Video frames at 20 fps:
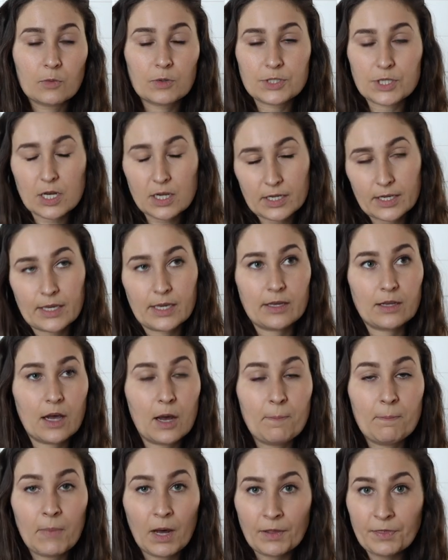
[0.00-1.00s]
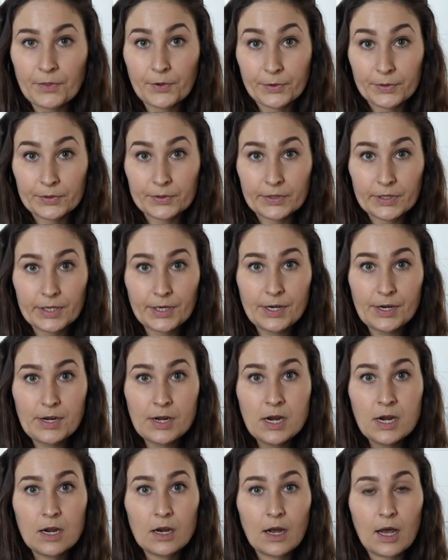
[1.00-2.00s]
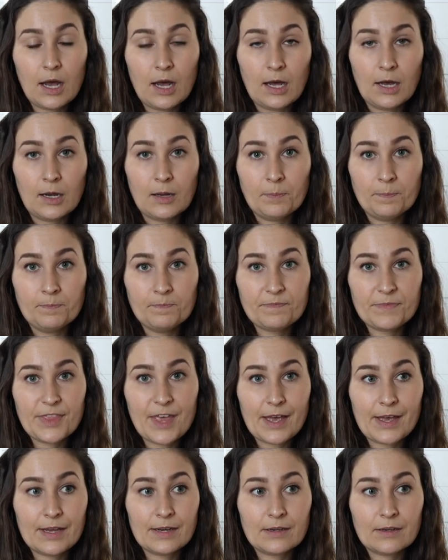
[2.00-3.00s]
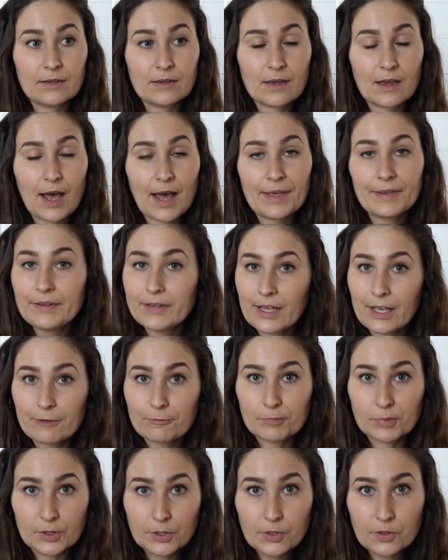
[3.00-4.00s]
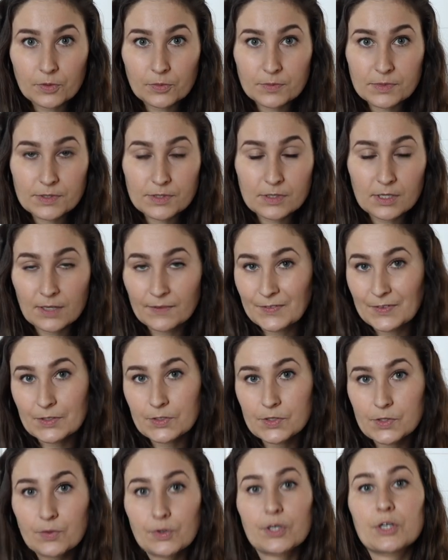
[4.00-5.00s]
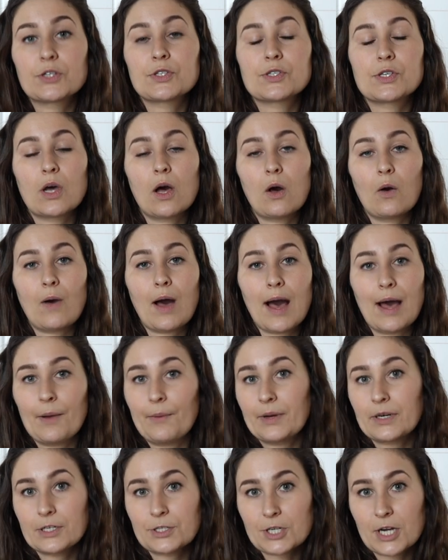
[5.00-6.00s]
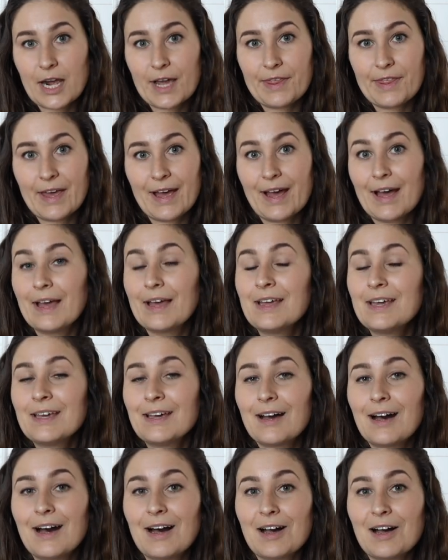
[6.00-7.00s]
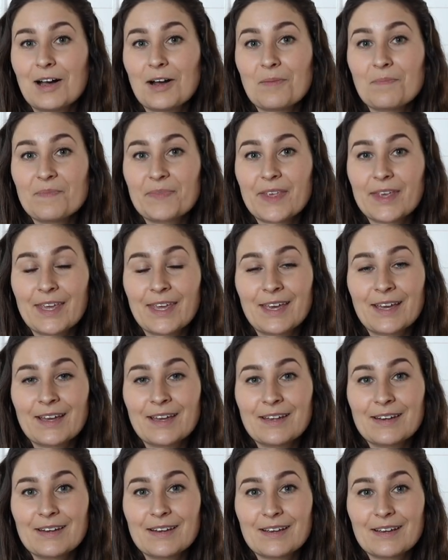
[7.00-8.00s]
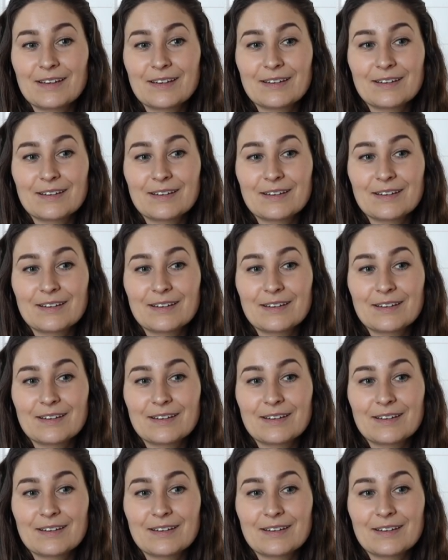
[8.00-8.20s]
we're talking a month earlier, um, then I could have blooms even sooner, so I want to try that, um, and